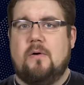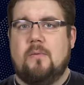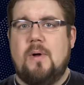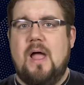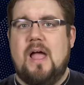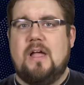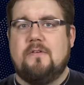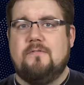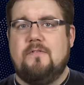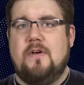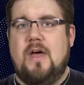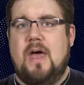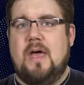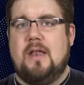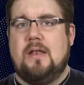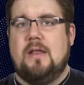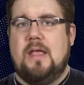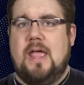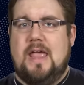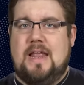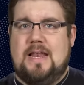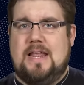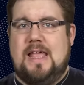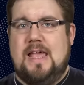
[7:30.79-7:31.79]
Iraq
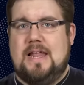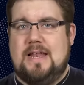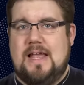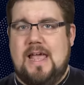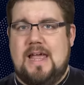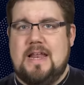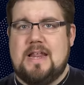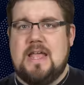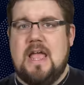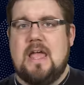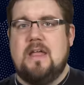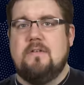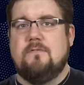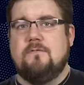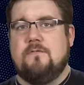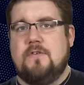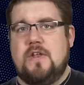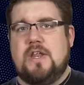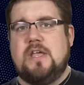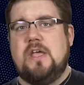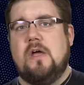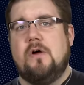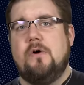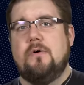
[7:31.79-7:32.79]
Vet 8888
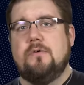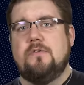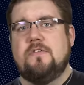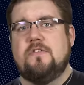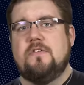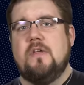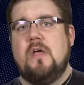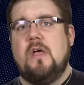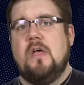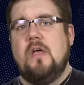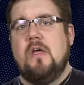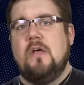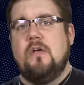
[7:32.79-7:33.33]
videos.